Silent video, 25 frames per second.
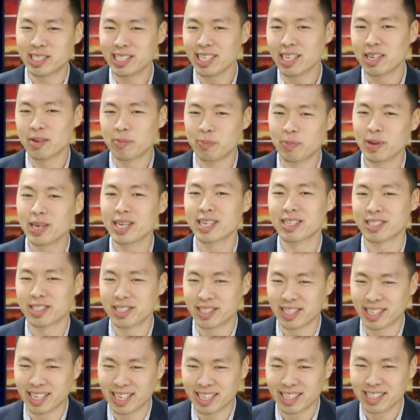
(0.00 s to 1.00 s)
in bigger
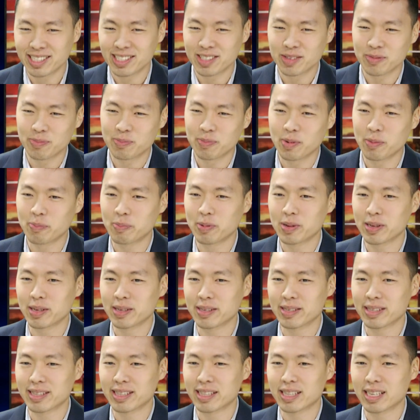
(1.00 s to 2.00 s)
cities,
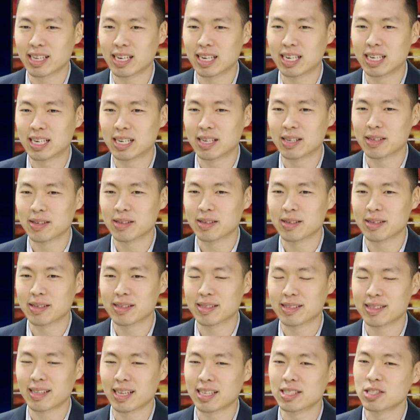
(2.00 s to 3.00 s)
people
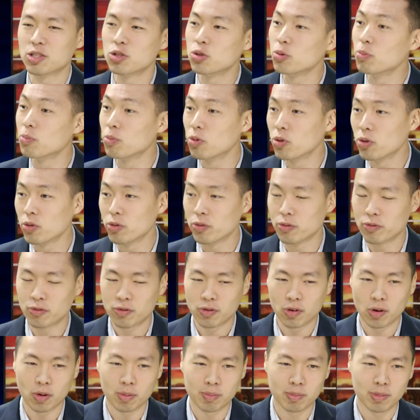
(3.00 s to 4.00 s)
tends to move
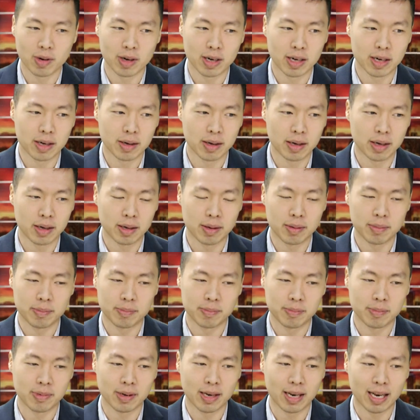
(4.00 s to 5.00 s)
from
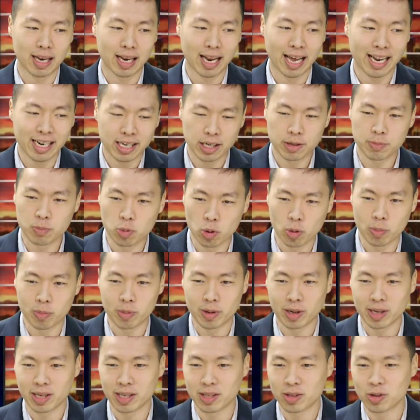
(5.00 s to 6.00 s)
landed
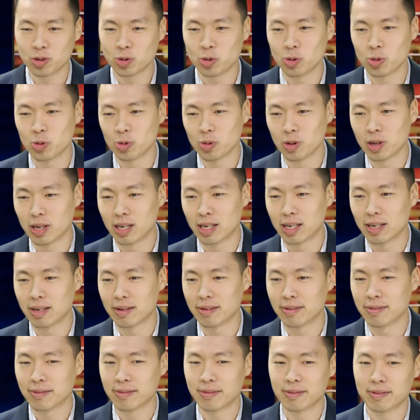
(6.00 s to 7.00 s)
property to
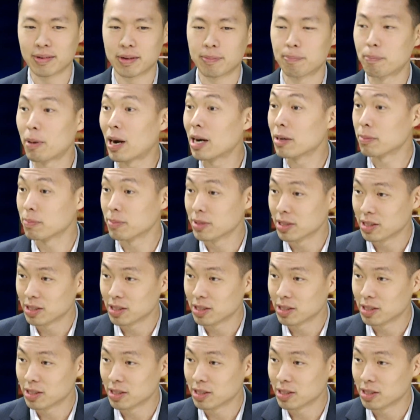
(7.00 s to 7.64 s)
apartments.